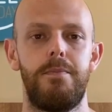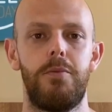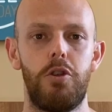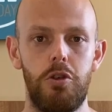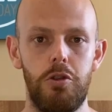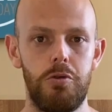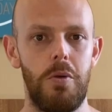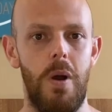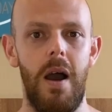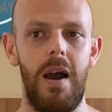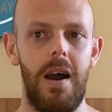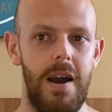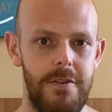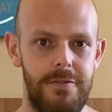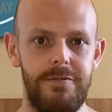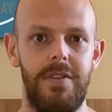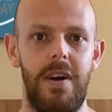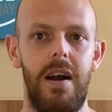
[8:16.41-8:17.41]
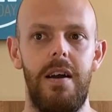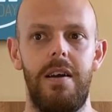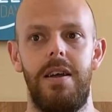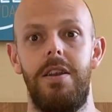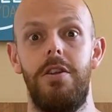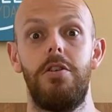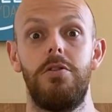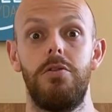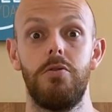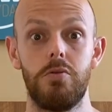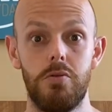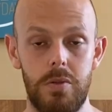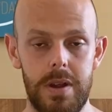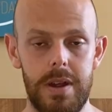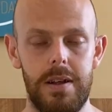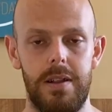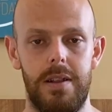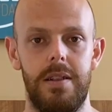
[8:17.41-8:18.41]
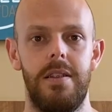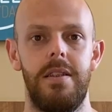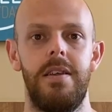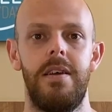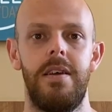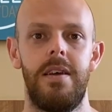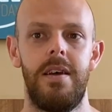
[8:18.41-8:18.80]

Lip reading: too hi-fi and not real.